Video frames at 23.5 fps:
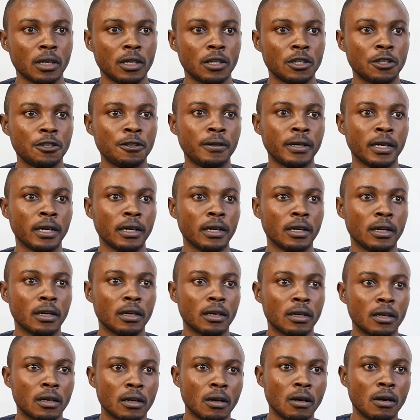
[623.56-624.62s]
3.
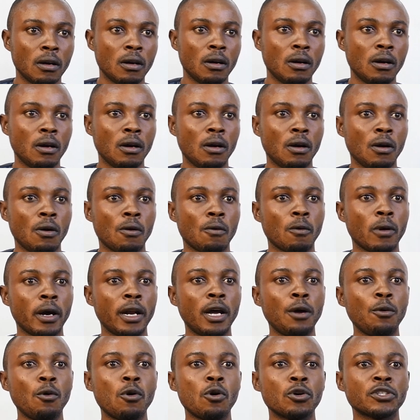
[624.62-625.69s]
When
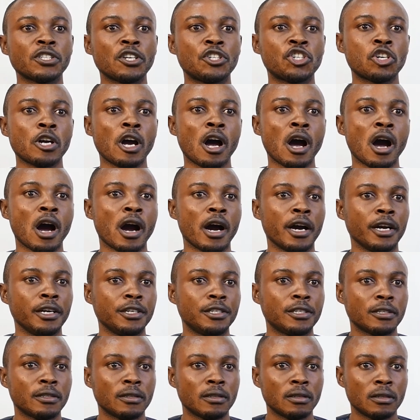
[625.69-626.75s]
I was a
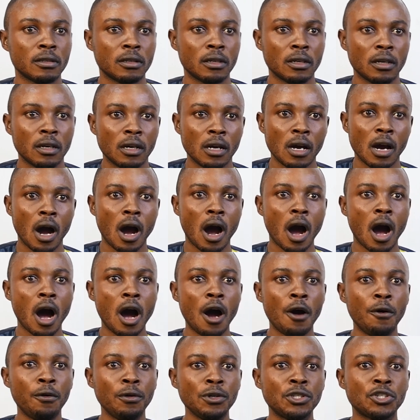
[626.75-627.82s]
child,
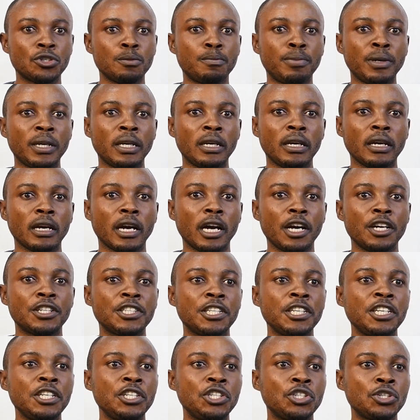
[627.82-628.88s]
I want to be a
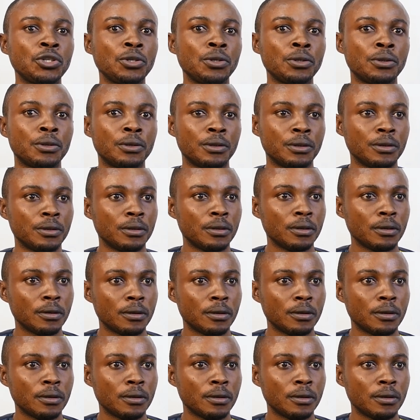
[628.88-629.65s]
teacher.